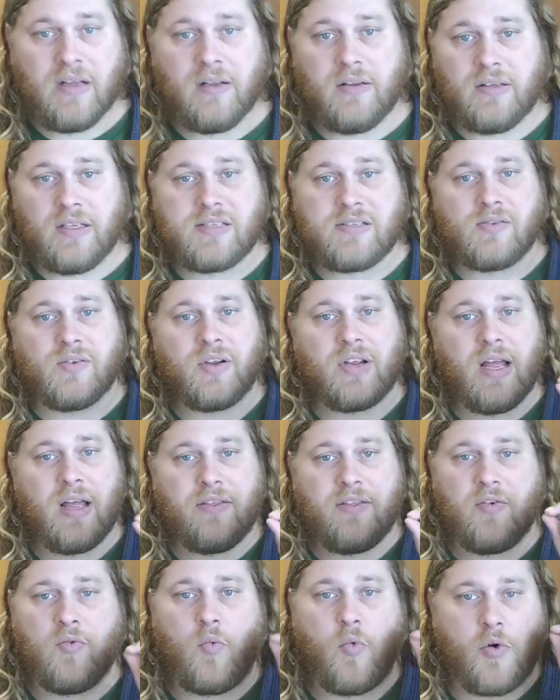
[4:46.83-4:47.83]
Let's look
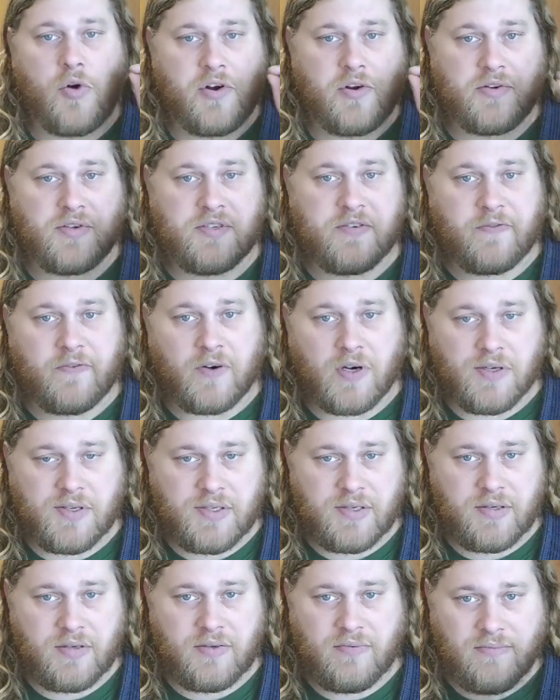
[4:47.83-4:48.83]
at the warriors
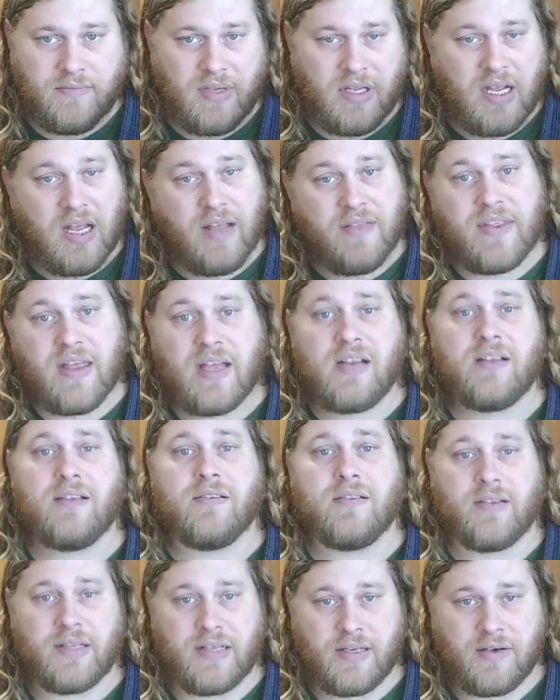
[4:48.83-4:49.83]
first, and then at
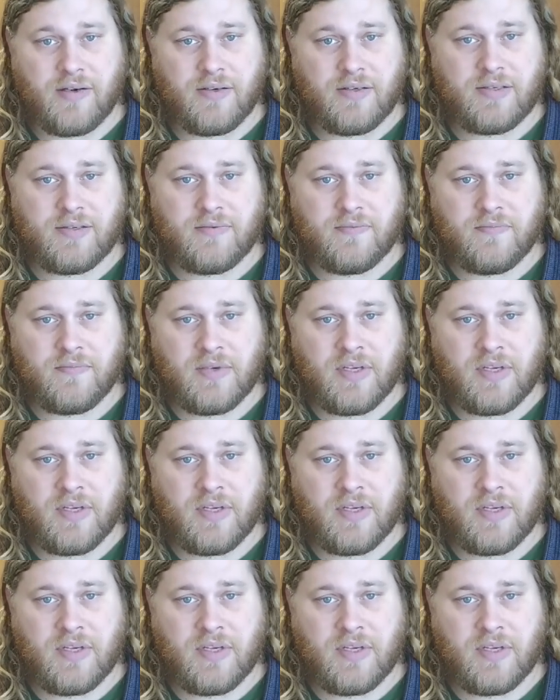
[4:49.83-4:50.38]
the leaders.